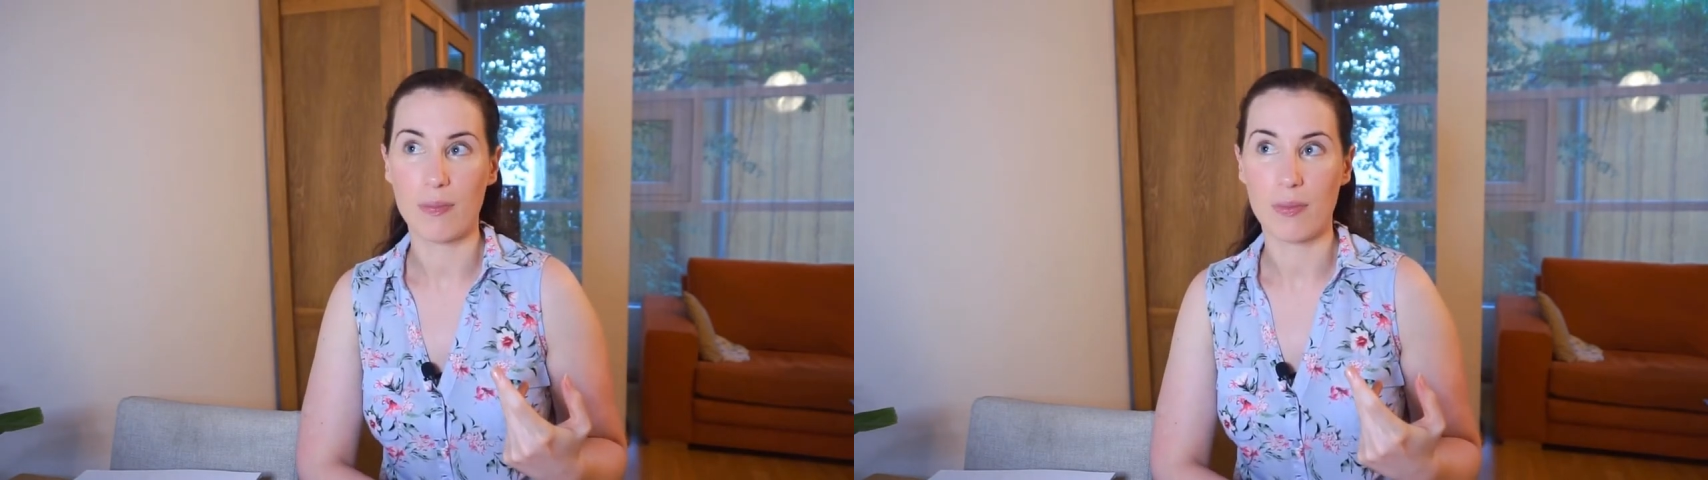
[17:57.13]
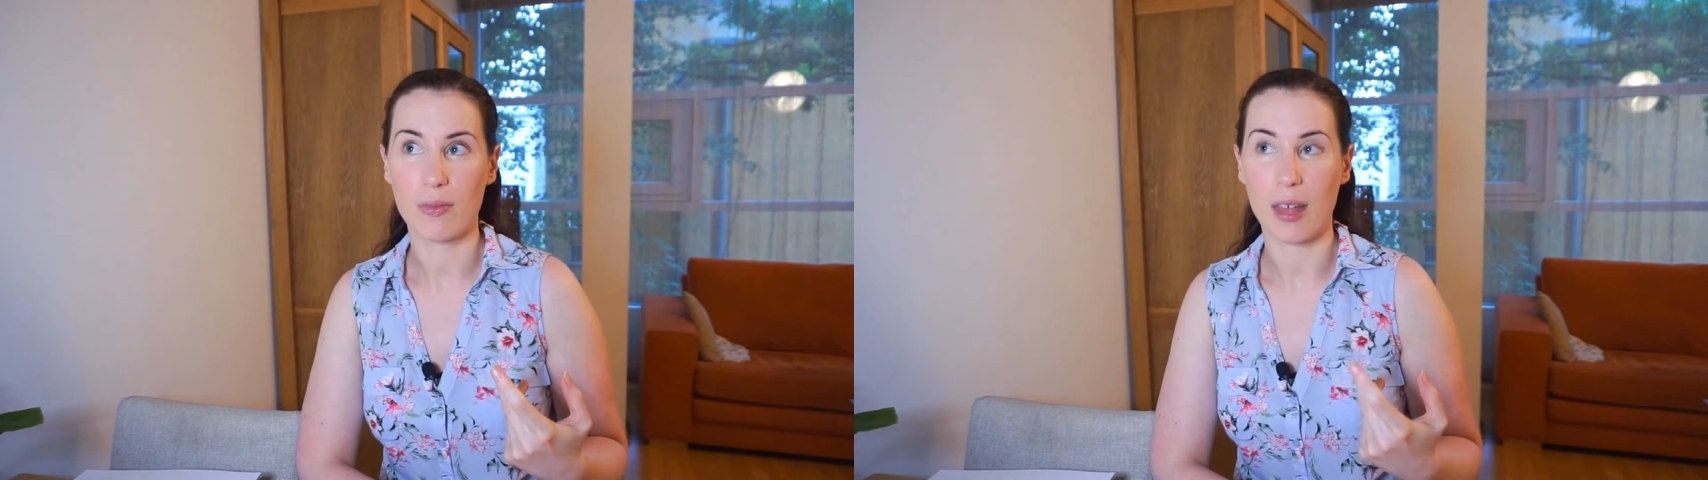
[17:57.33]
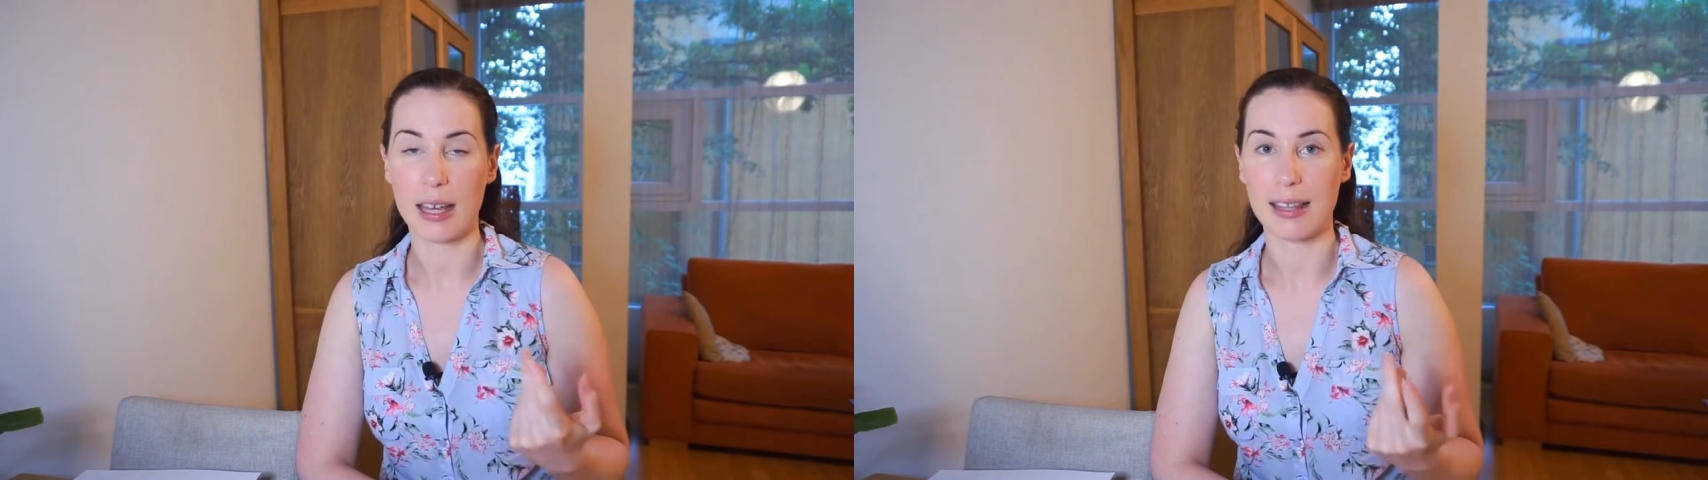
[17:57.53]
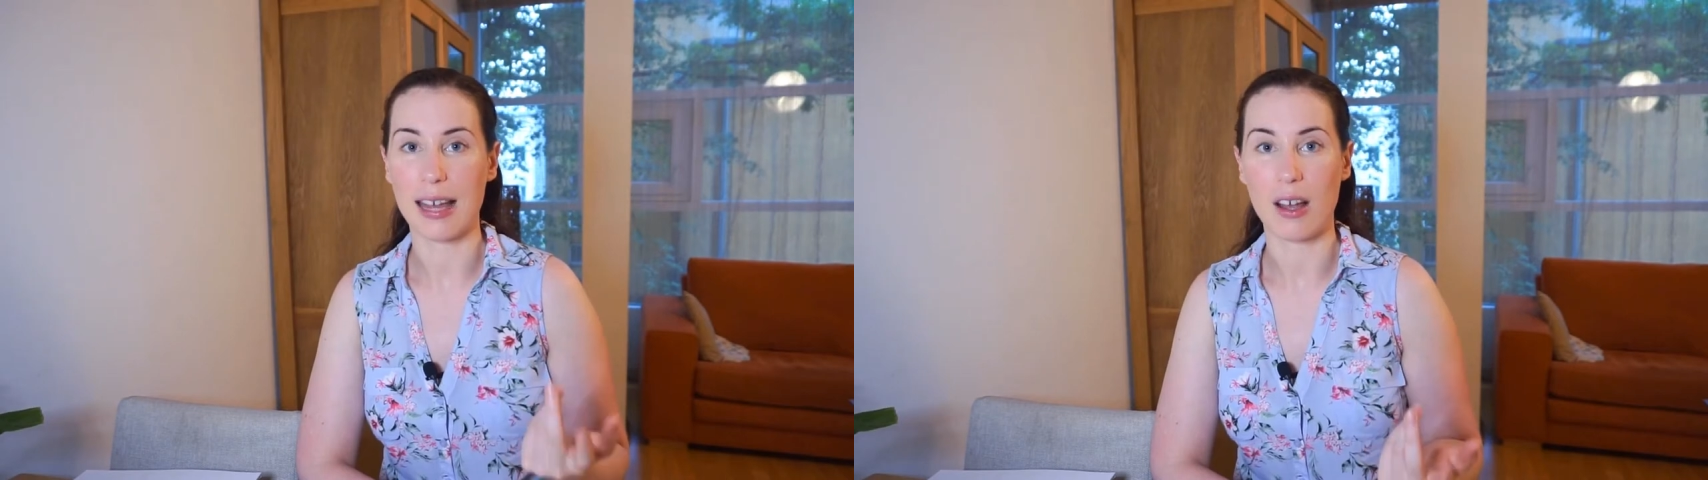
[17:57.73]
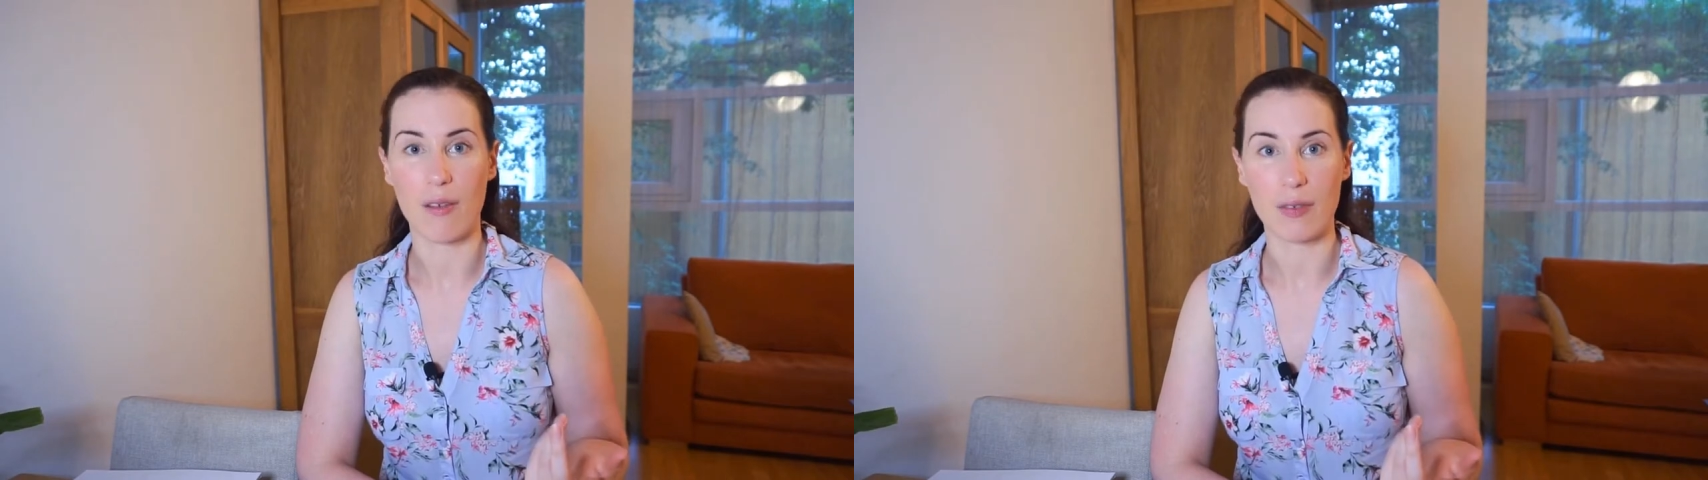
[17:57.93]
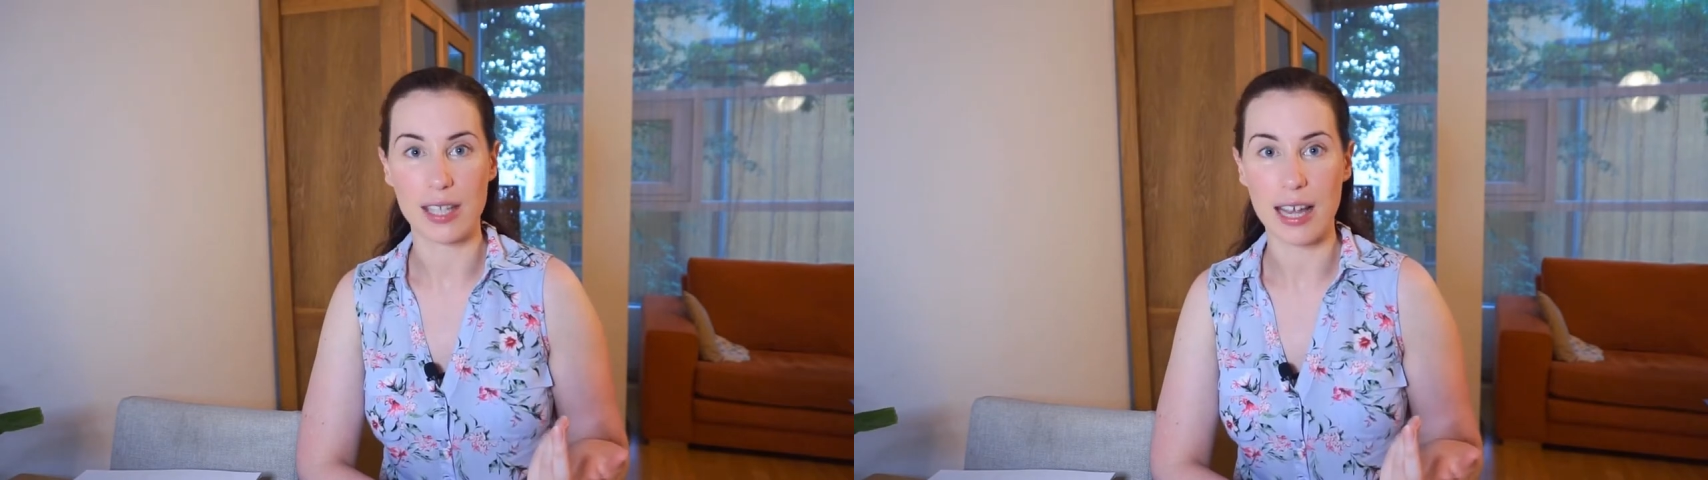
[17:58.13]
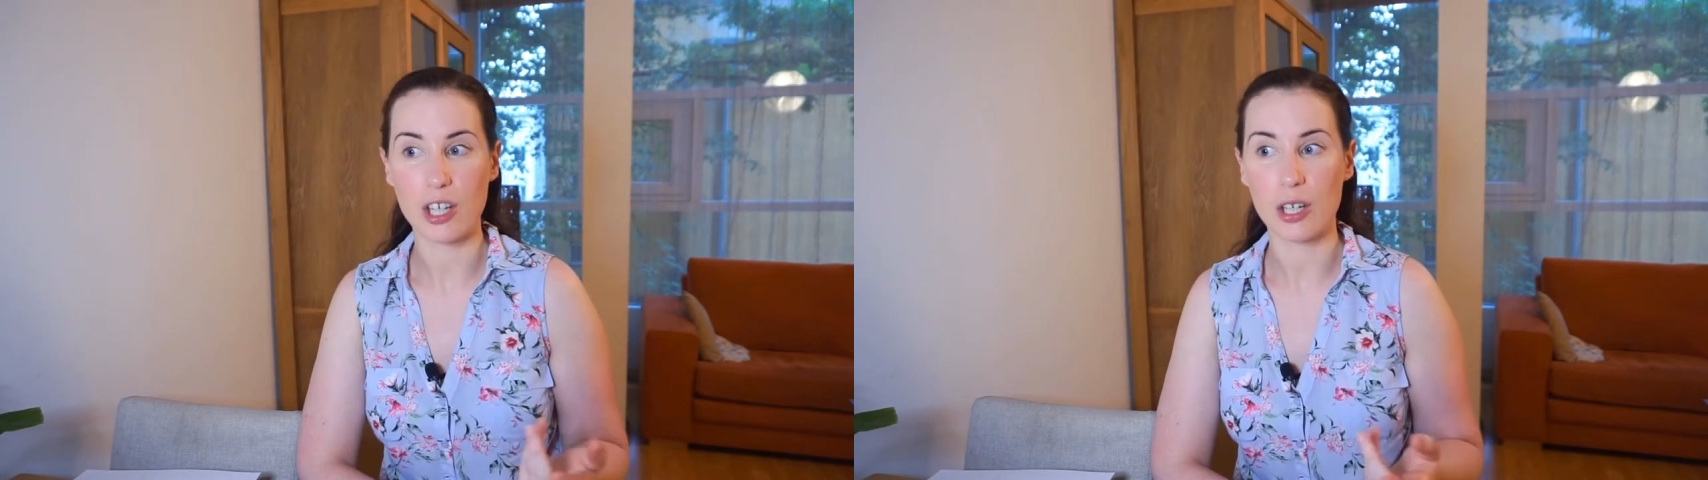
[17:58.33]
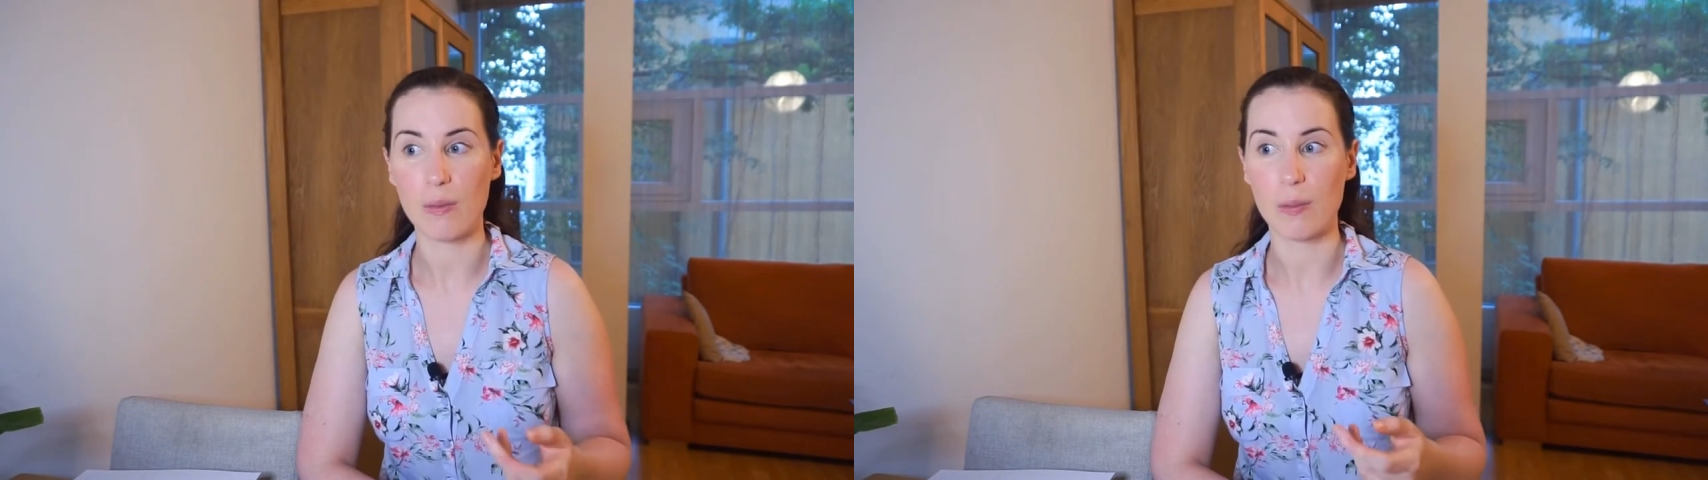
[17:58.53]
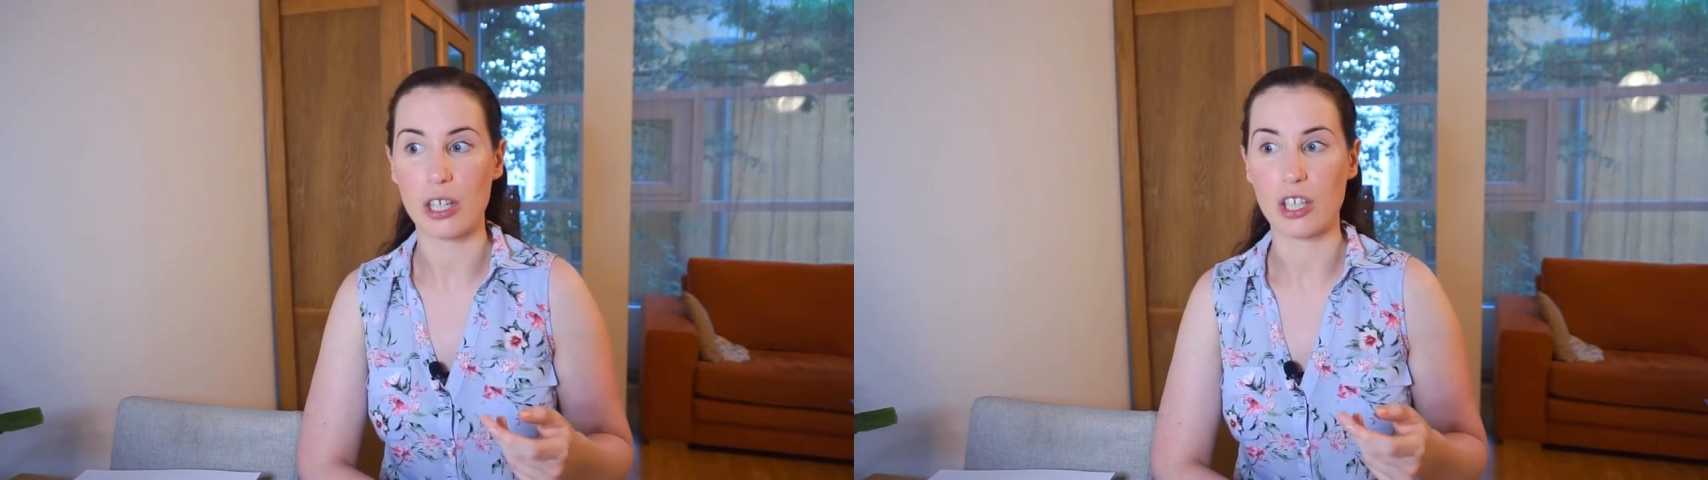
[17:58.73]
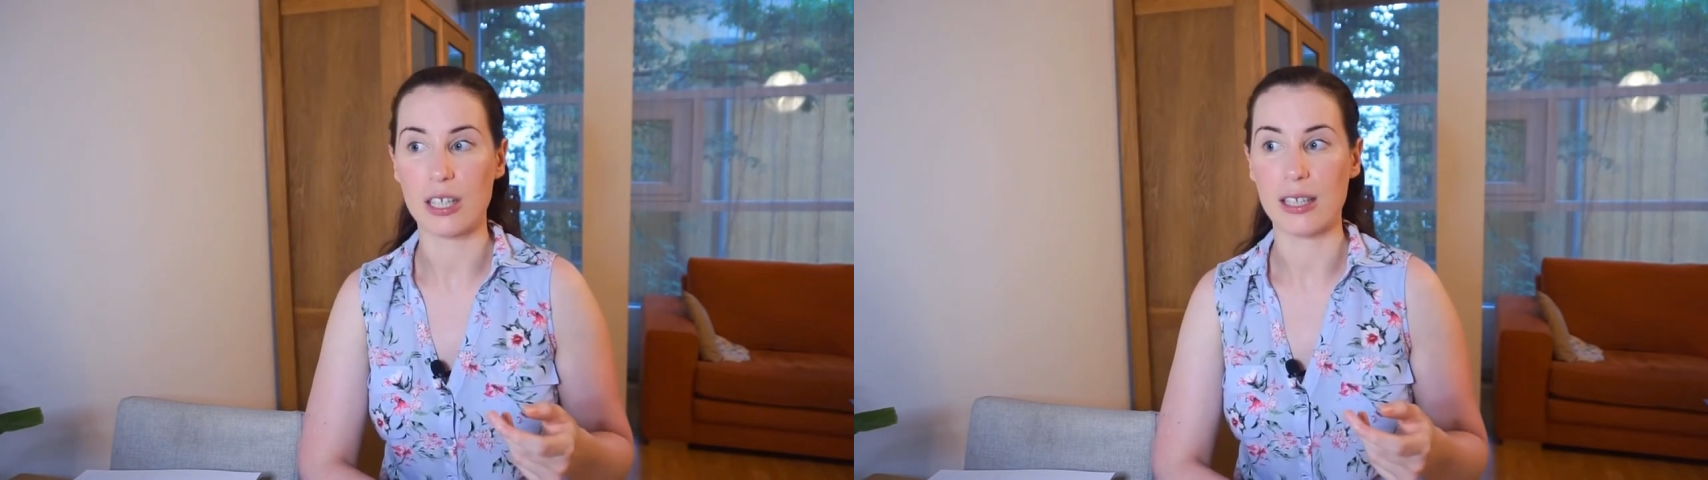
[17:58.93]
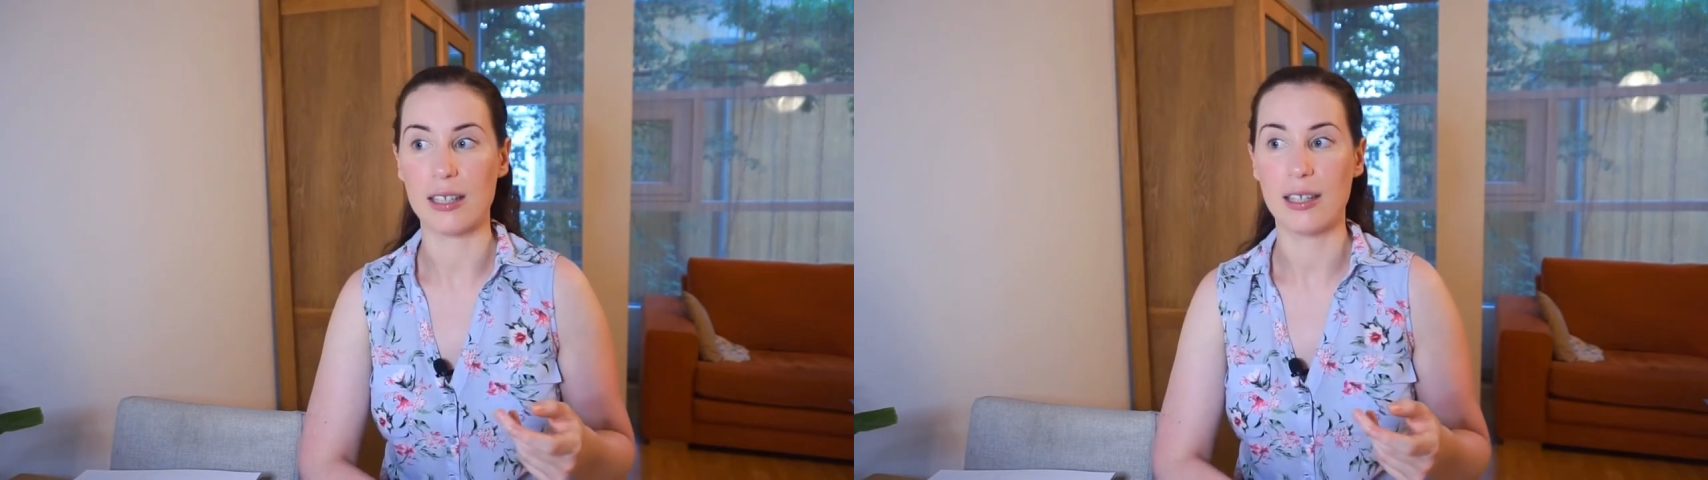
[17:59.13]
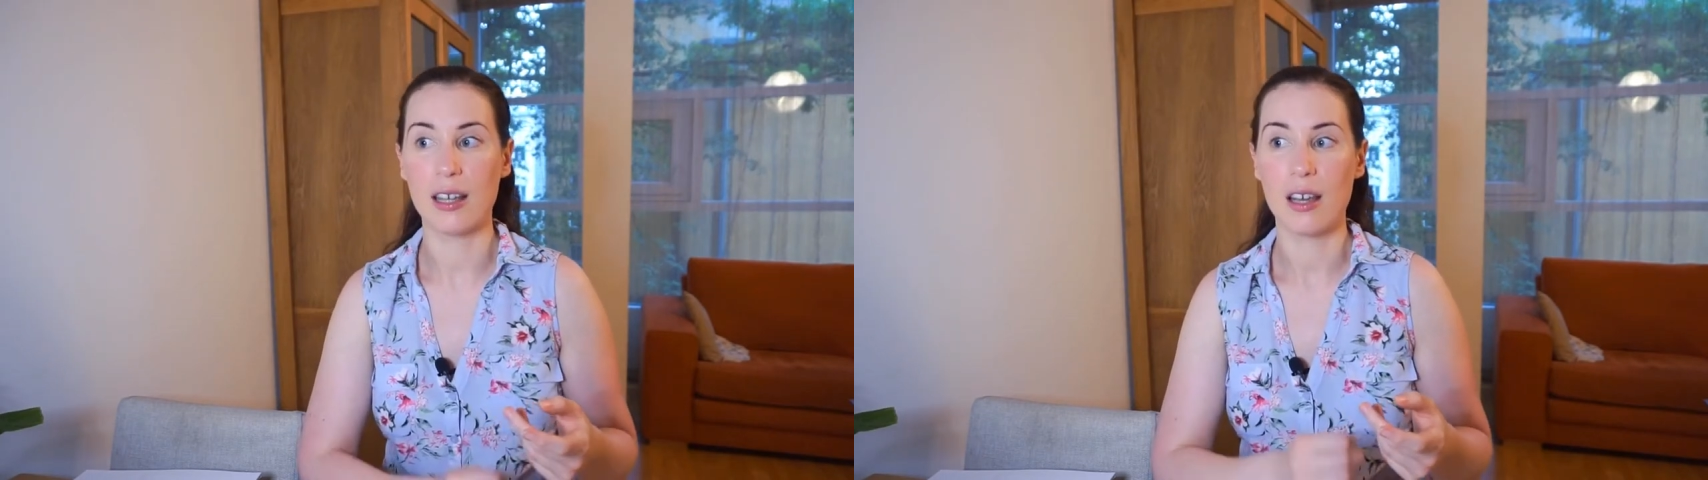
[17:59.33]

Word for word: like in their conversation, which is